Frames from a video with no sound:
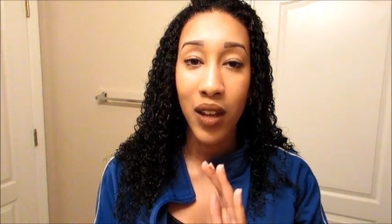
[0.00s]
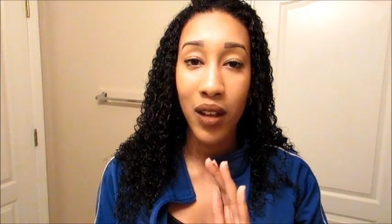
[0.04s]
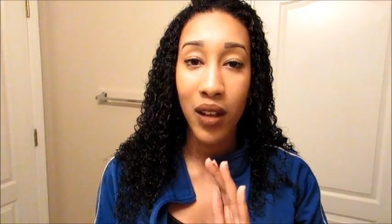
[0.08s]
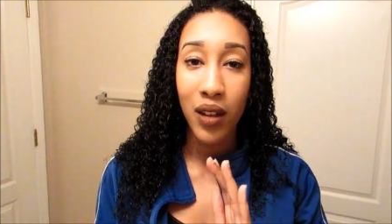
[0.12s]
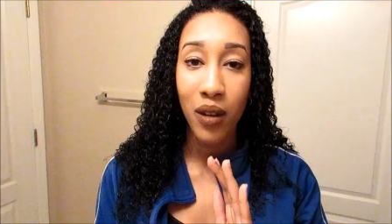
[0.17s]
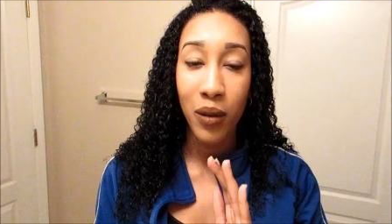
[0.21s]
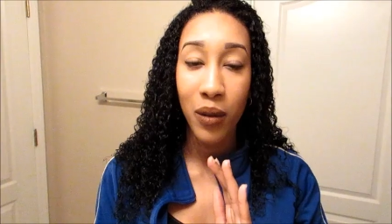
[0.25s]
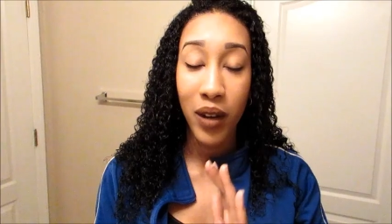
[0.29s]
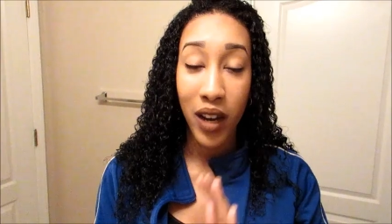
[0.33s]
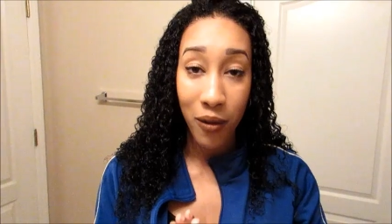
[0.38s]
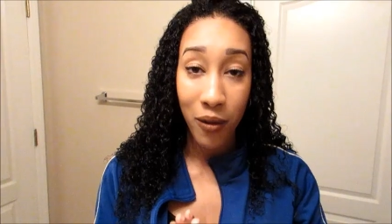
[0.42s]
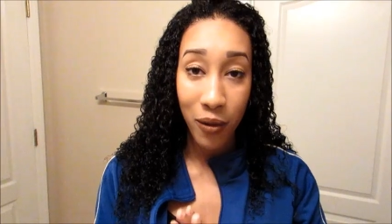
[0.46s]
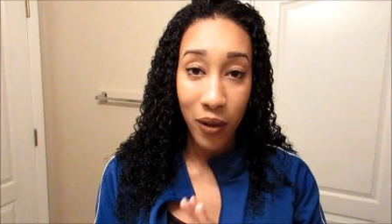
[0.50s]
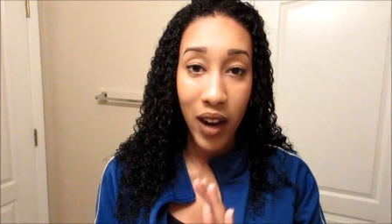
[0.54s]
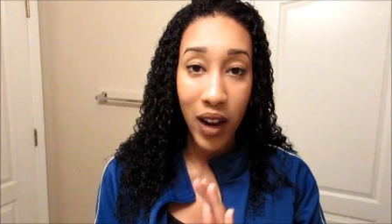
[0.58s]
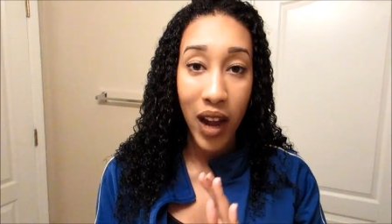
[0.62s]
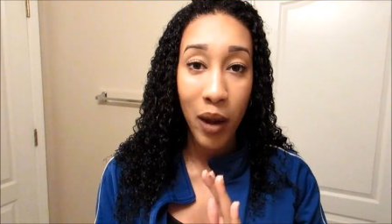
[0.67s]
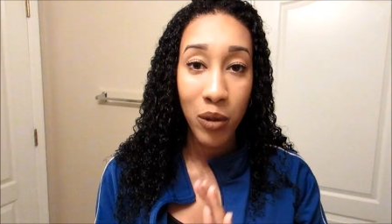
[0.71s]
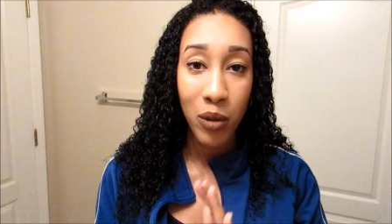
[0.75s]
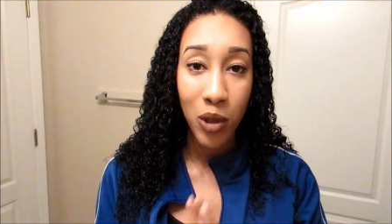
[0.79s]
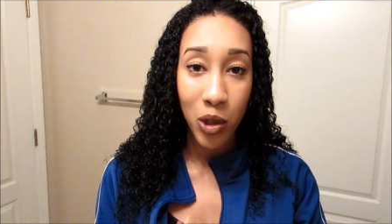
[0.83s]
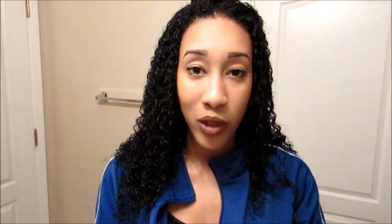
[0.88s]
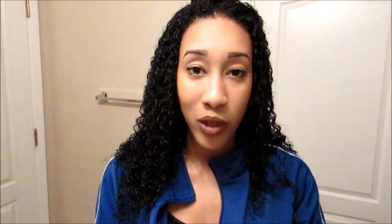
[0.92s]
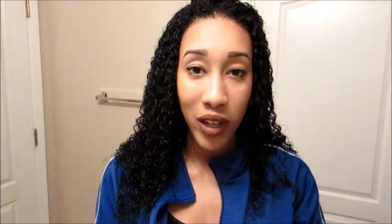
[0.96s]
Whenever I
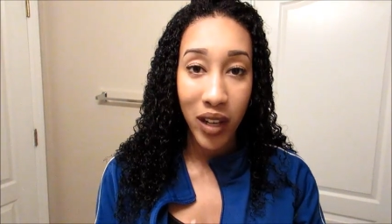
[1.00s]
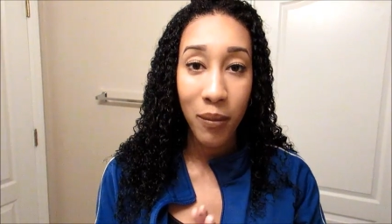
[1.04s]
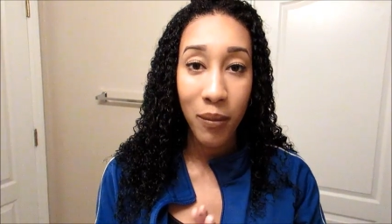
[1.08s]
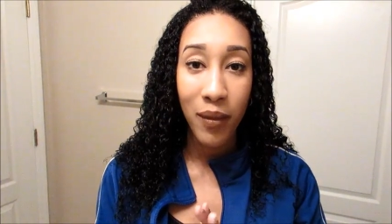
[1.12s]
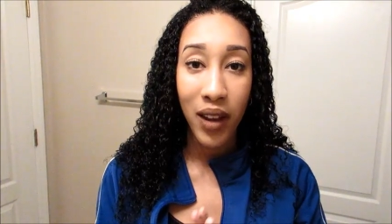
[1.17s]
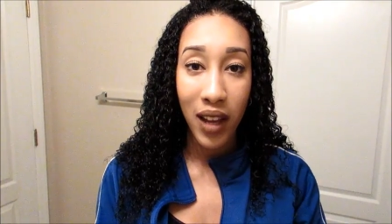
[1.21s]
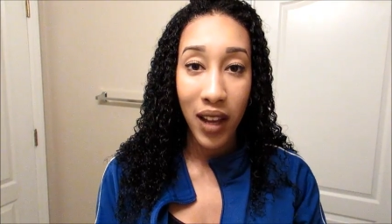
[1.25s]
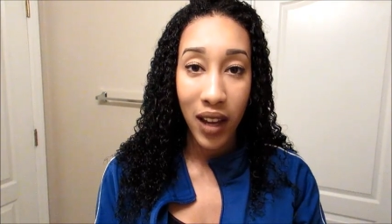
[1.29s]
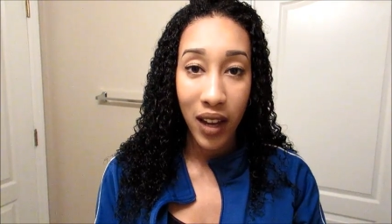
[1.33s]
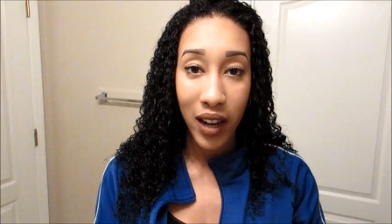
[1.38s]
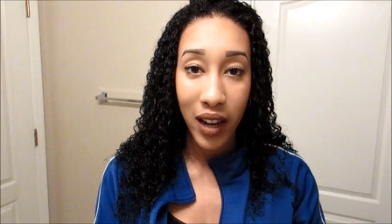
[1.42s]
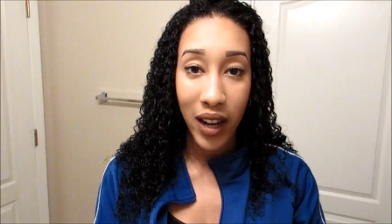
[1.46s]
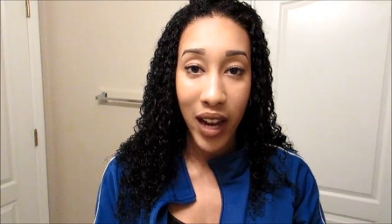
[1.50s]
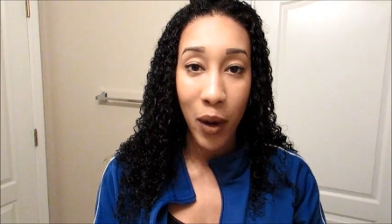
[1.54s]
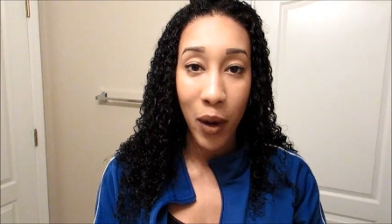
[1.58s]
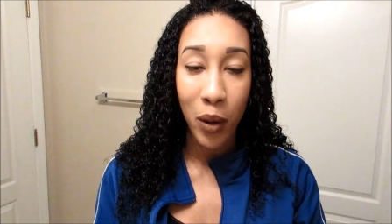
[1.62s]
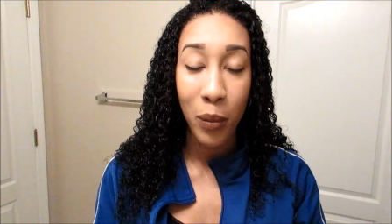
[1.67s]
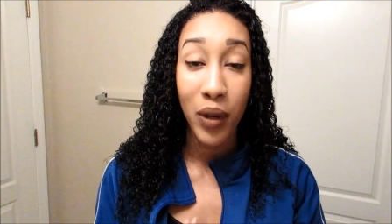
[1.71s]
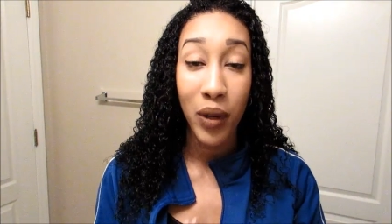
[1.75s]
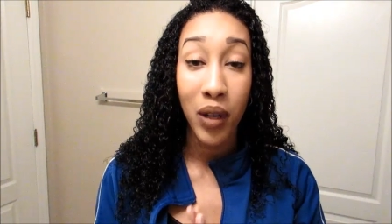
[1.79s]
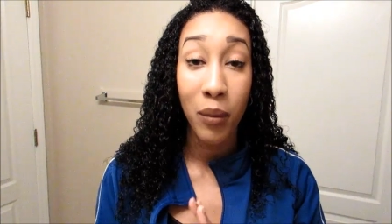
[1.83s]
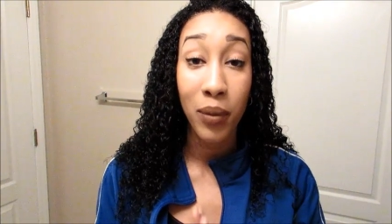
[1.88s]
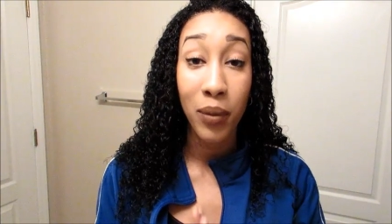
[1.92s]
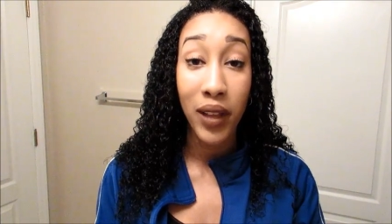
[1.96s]
would straighten my hair, I would
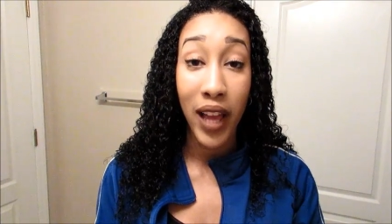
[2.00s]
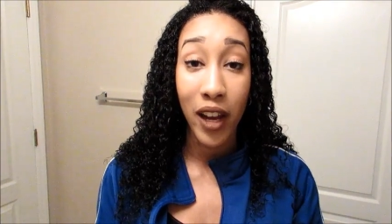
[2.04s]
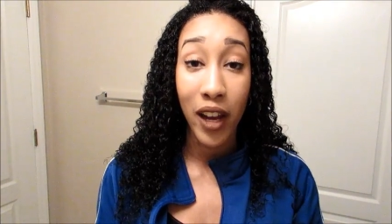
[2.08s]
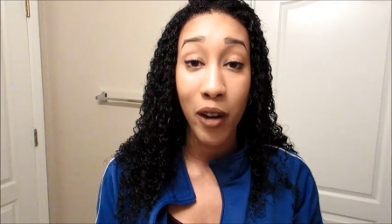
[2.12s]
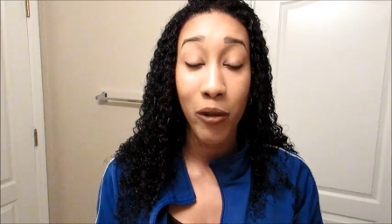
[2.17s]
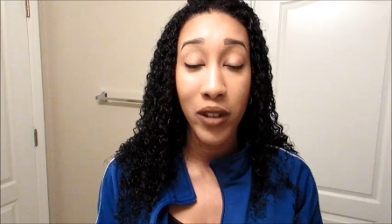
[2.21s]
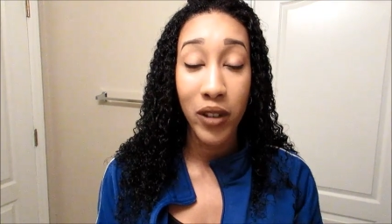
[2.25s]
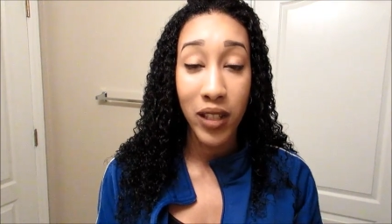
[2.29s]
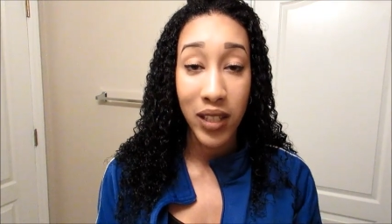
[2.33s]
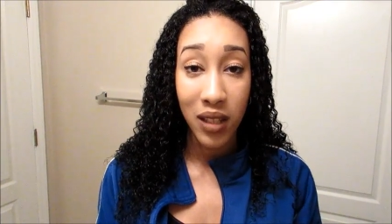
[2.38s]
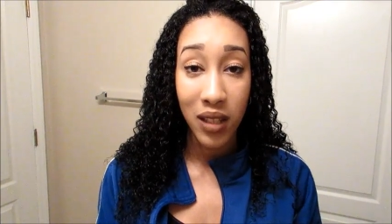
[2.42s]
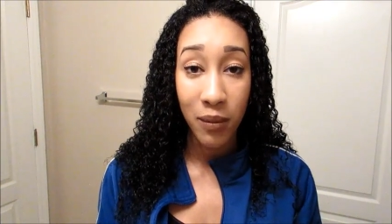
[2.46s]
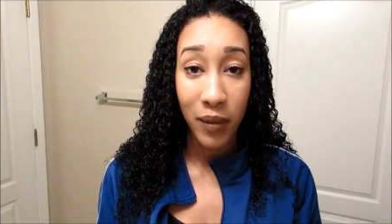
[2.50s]
put a black rinse